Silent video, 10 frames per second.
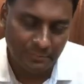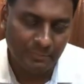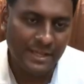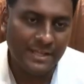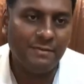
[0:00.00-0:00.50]

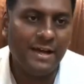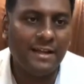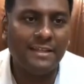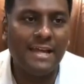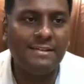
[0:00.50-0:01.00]
place where
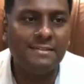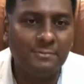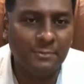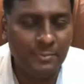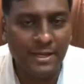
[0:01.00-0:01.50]
the answers
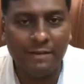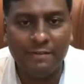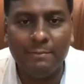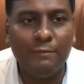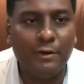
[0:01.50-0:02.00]
would be
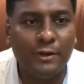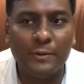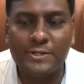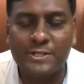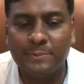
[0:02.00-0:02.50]
available for your
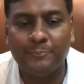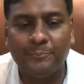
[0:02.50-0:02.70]
question.